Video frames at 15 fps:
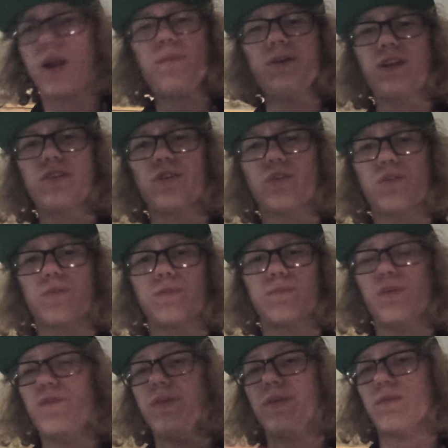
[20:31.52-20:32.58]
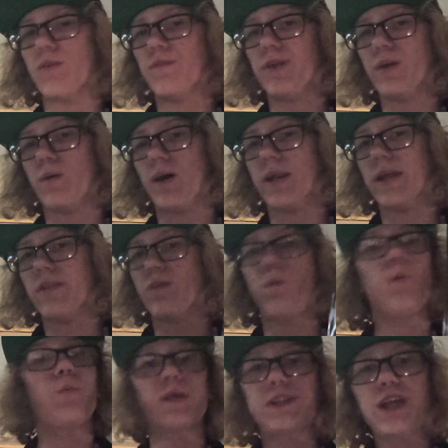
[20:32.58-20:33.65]
probably going to do a movie review on it. The
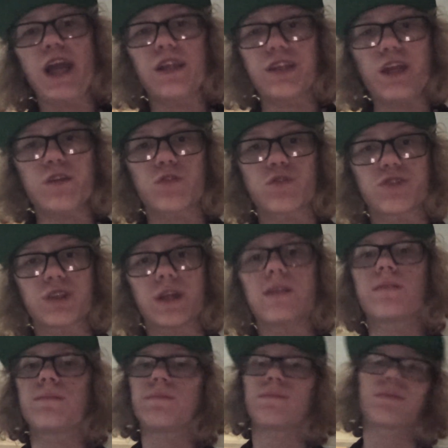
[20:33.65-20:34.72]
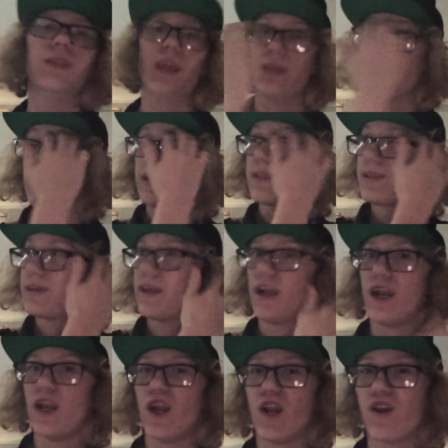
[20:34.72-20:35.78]
one with Jack Nicholson.
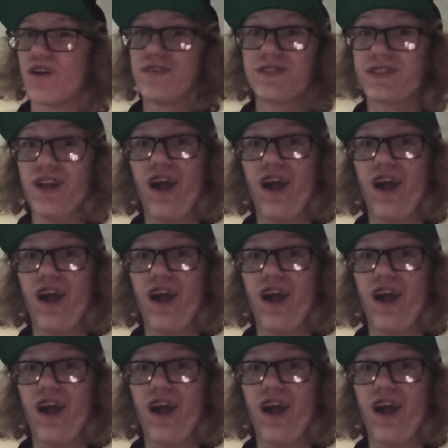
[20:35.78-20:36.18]
Here's